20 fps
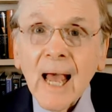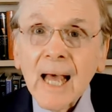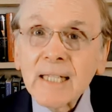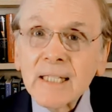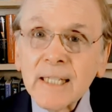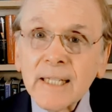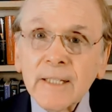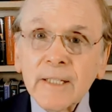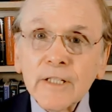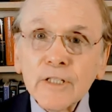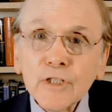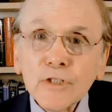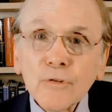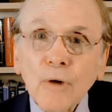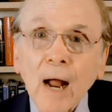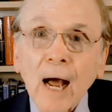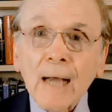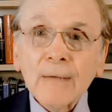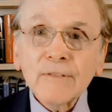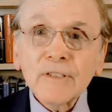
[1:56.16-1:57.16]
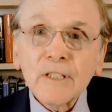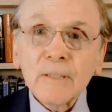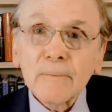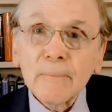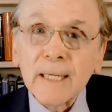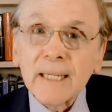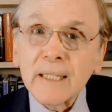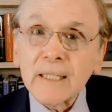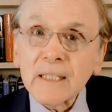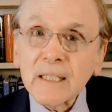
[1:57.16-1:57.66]
As India strives to
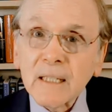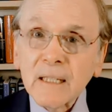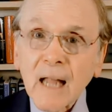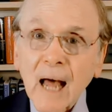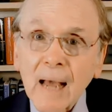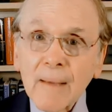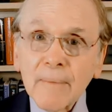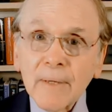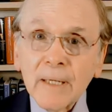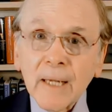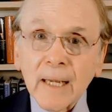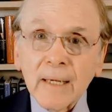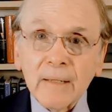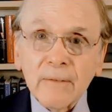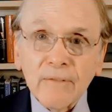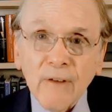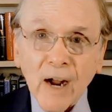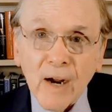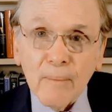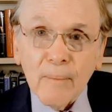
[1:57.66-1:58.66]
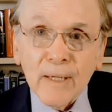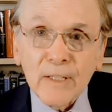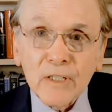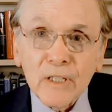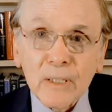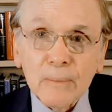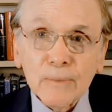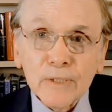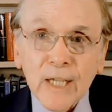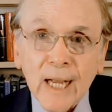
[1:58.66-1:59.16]
meet its climate and
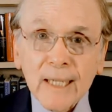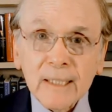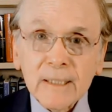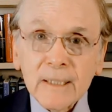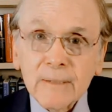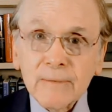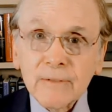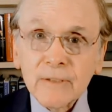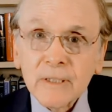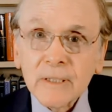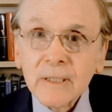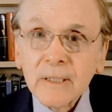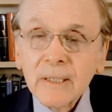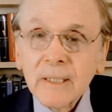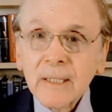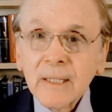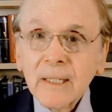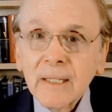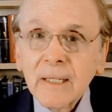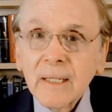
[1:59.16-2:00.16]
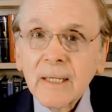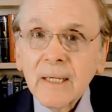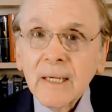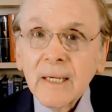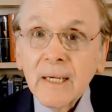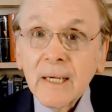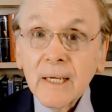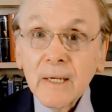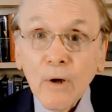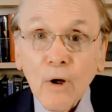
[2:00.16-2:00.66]
environmental objectives,
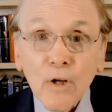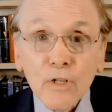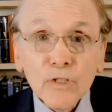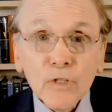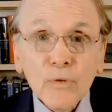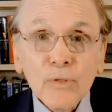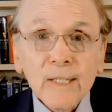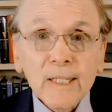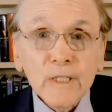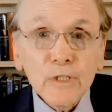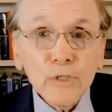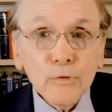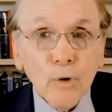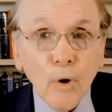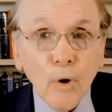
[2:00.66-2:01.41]
it also needs